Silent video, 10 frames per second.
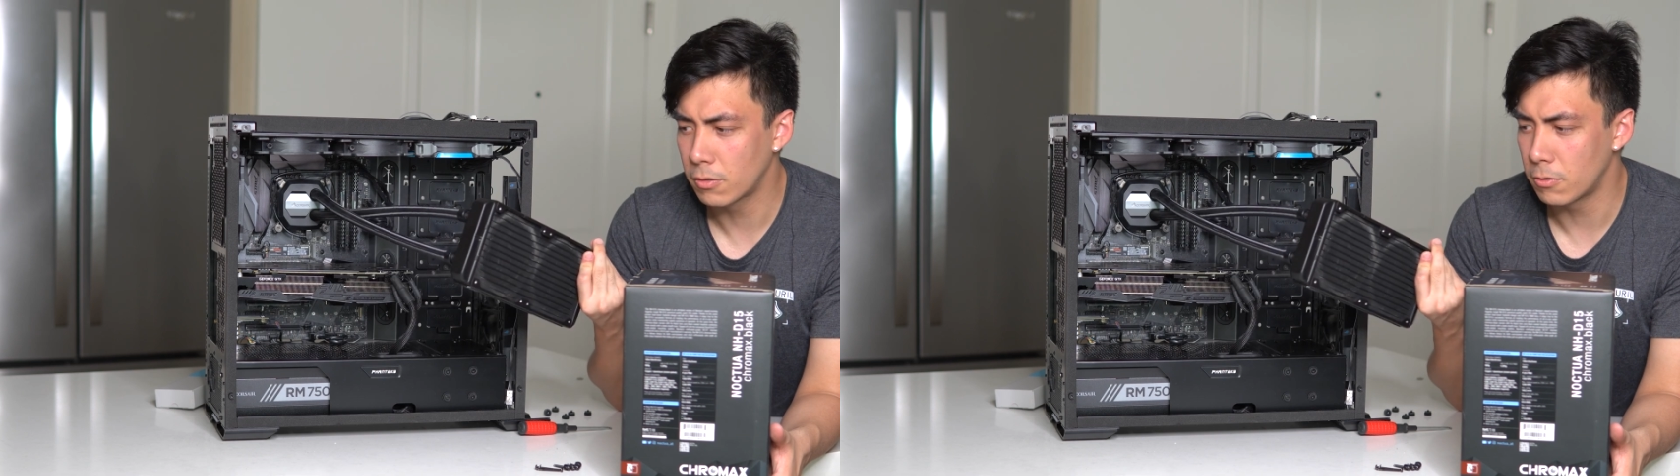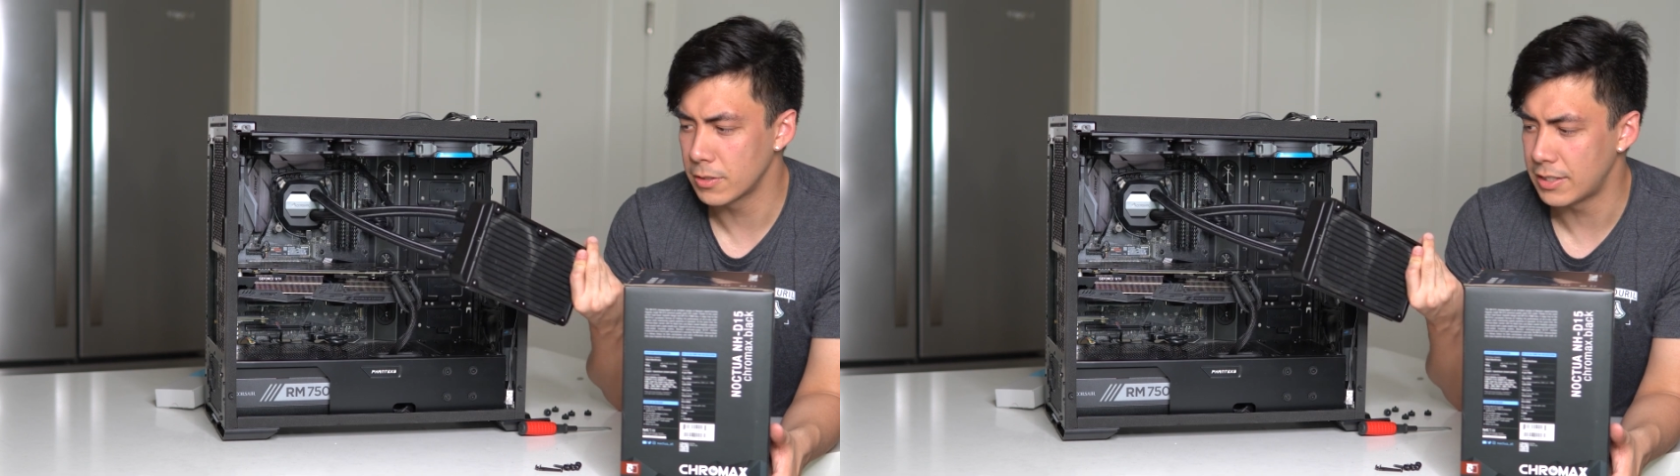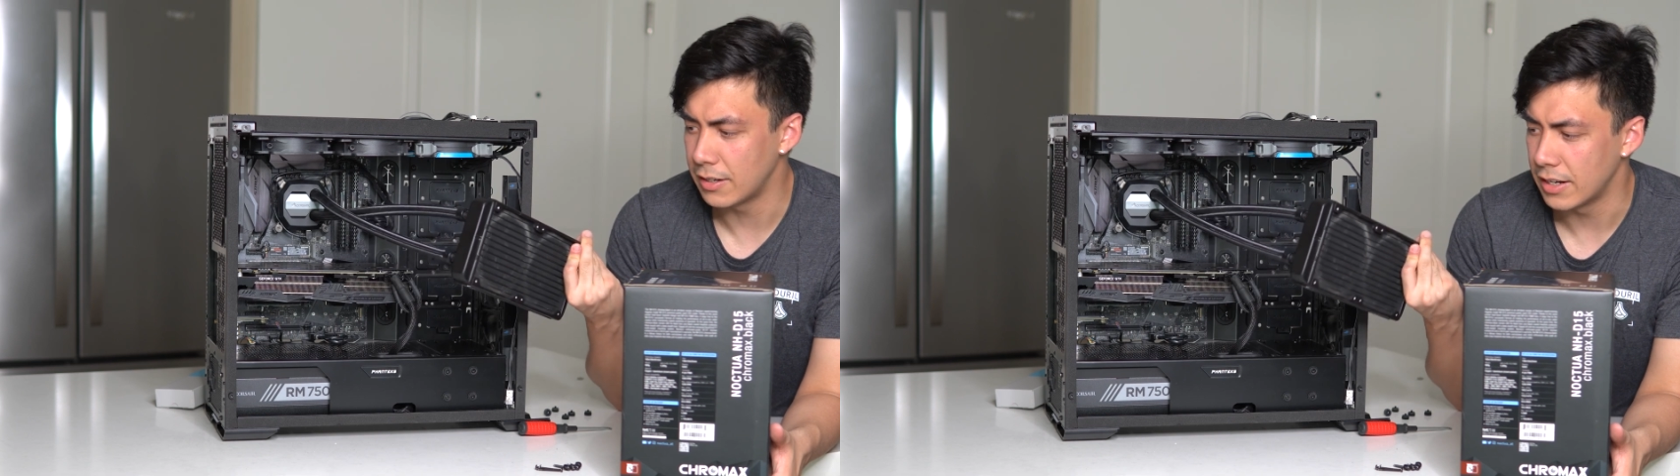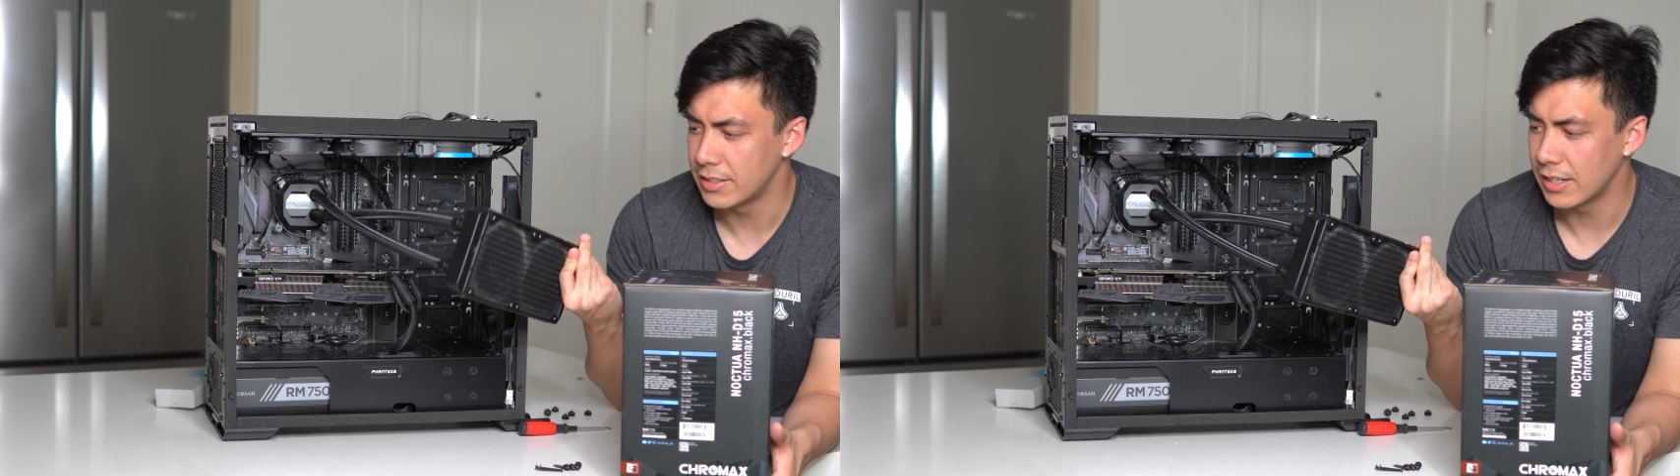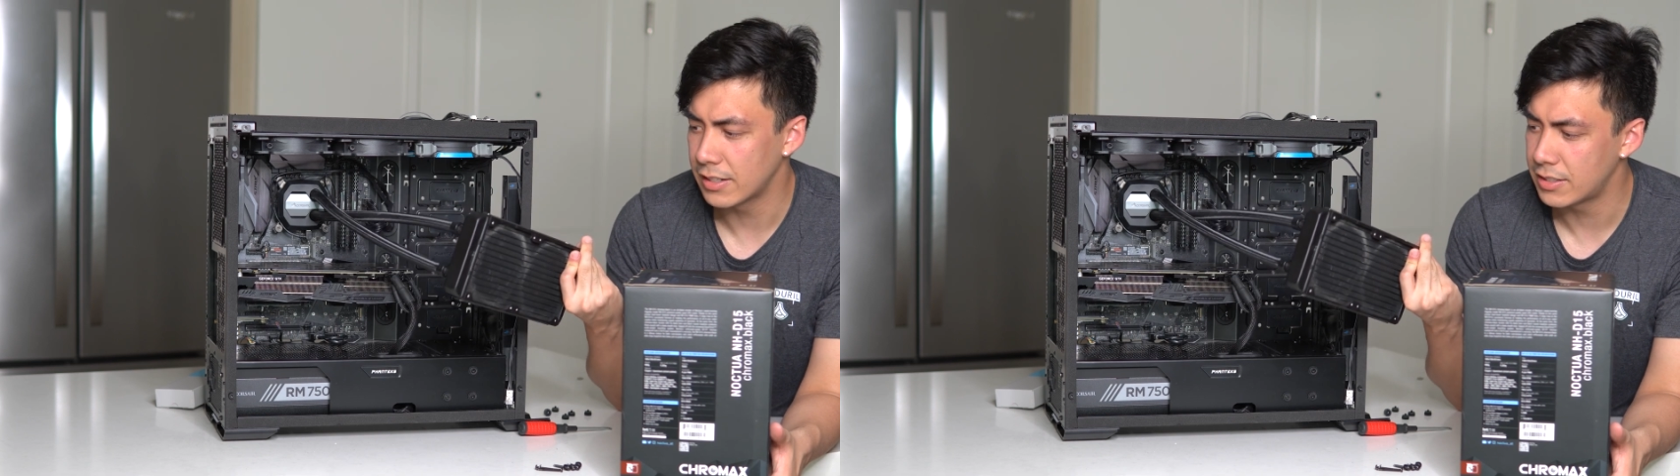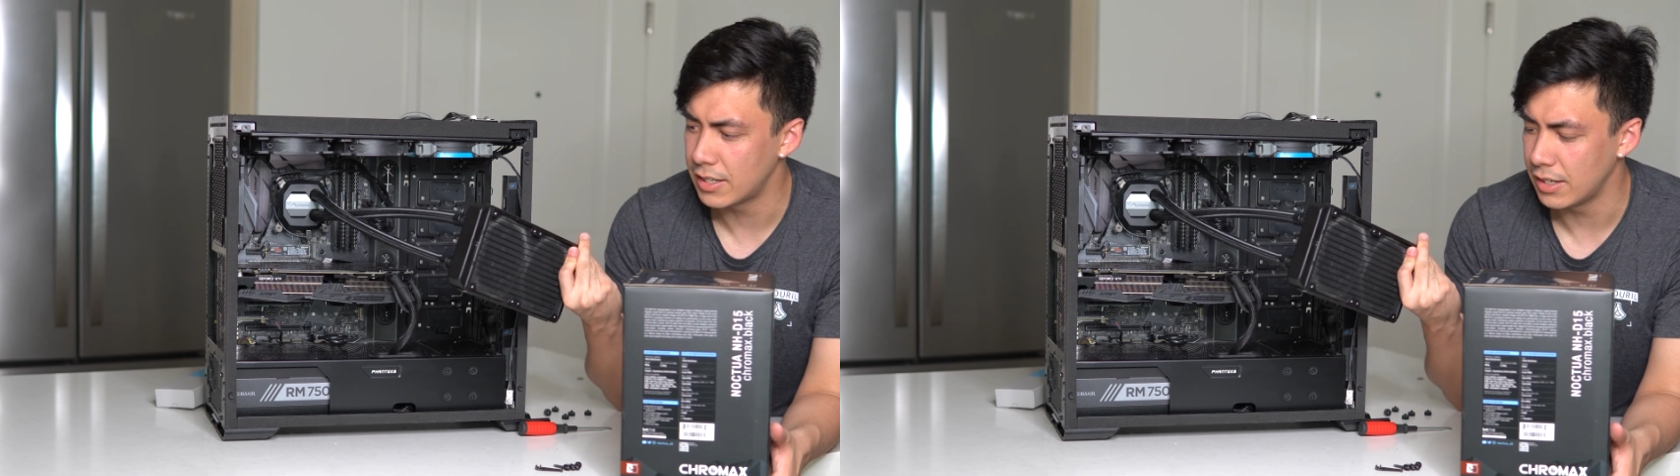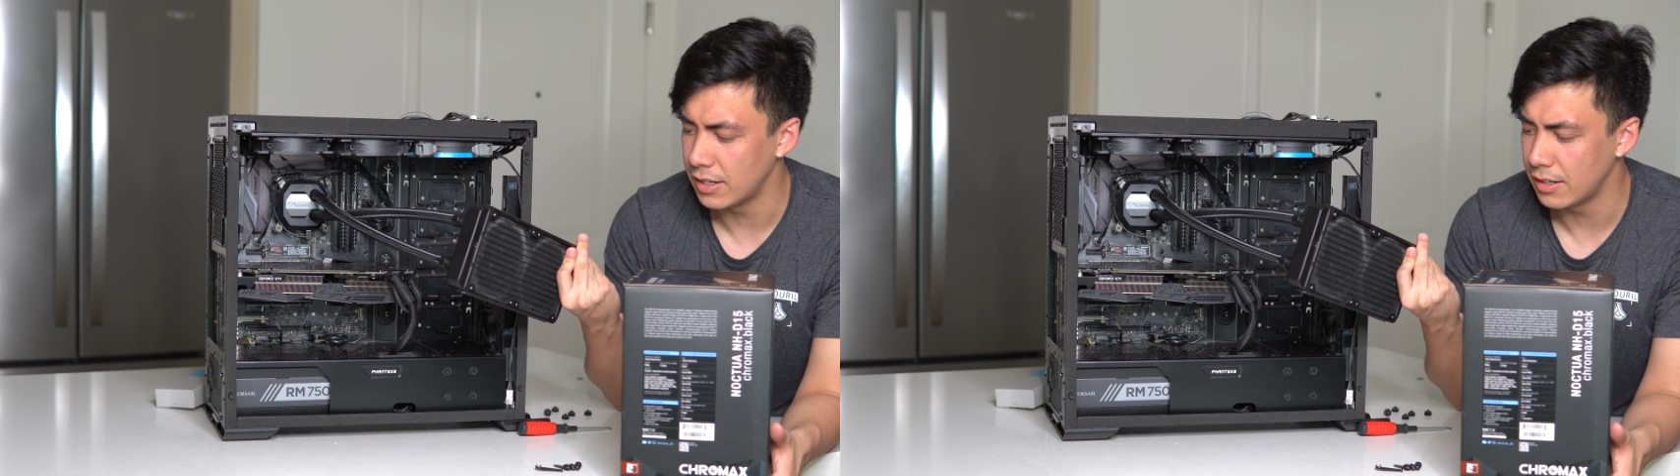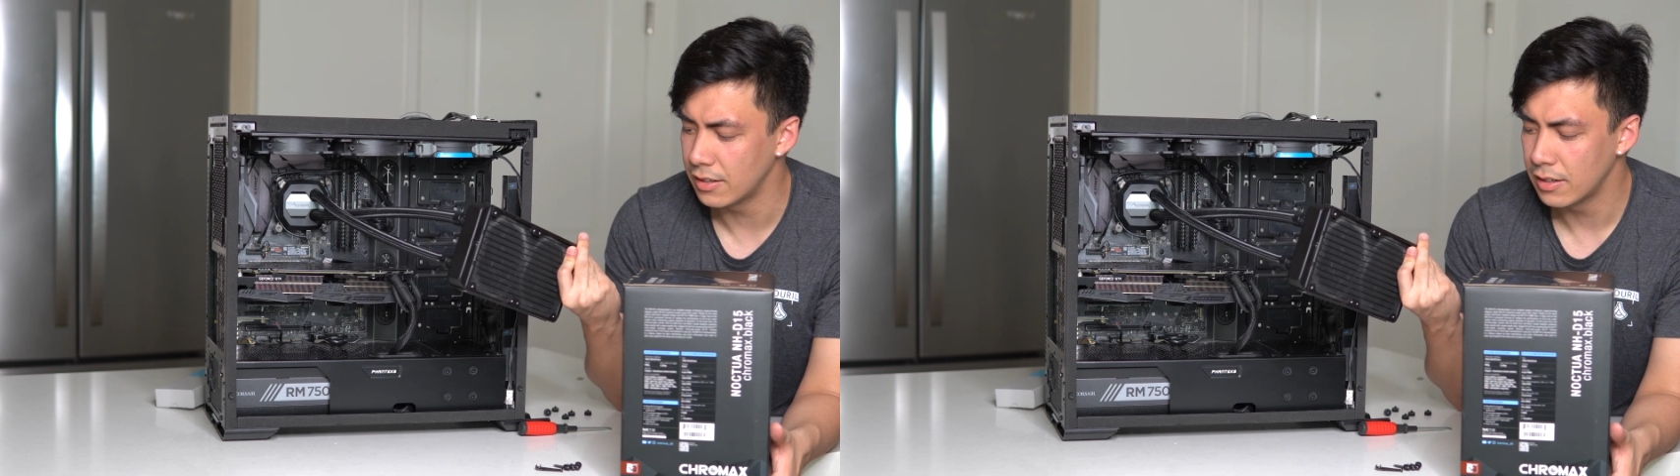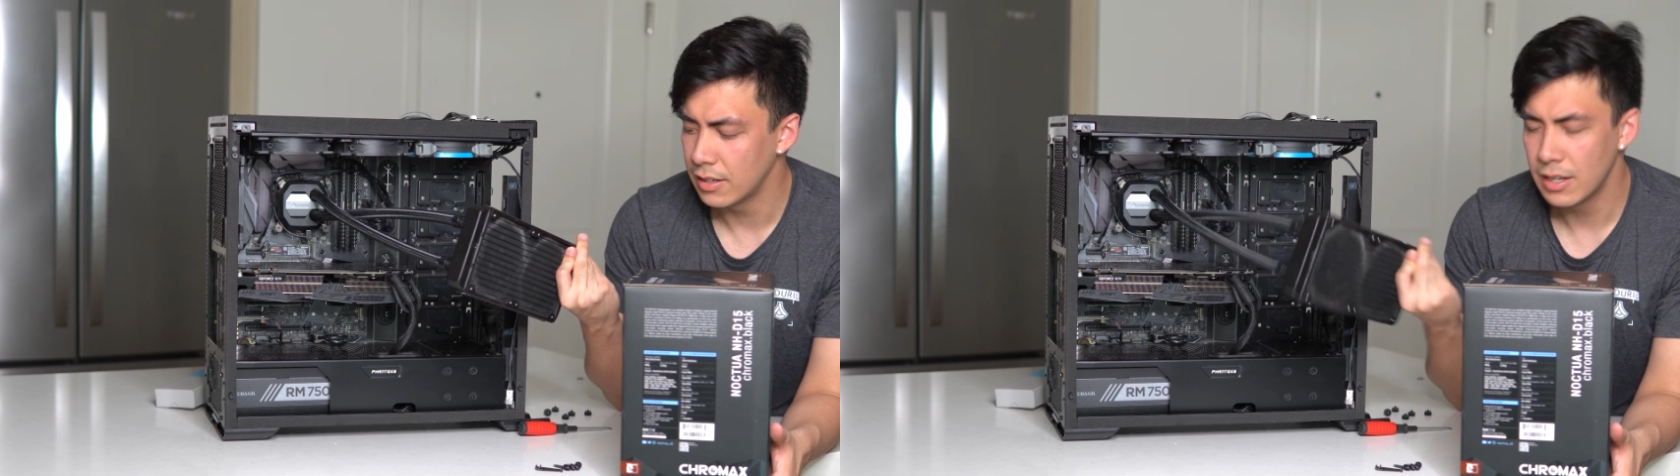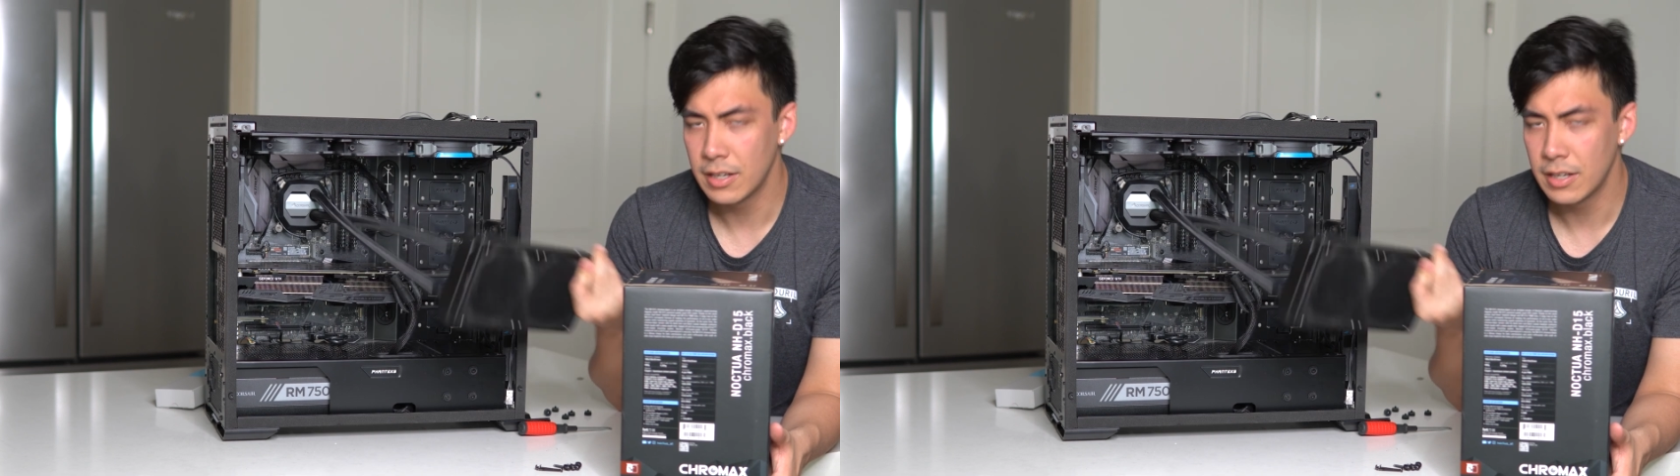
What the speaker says: Corsair, NZXT,